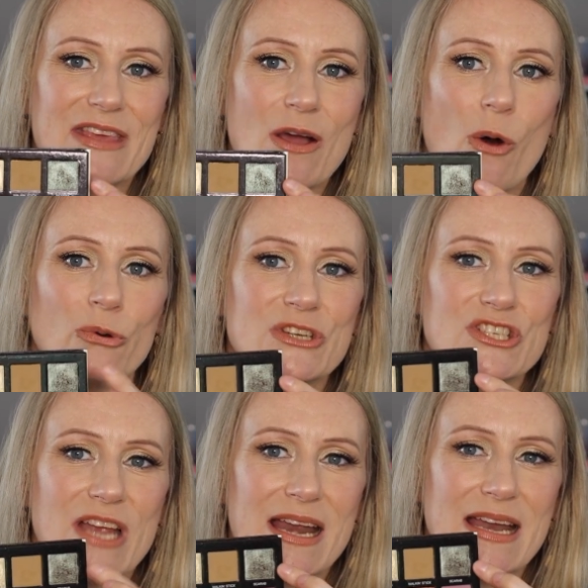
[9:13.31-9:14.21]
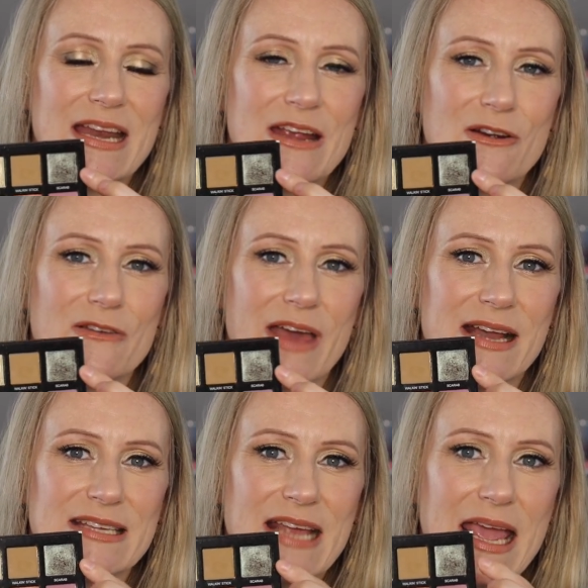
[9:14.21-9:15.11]
the only shade in here that
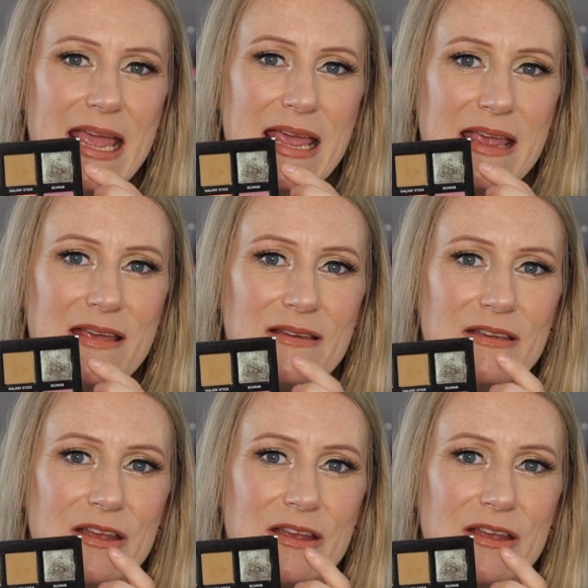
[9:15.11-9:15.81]
is a,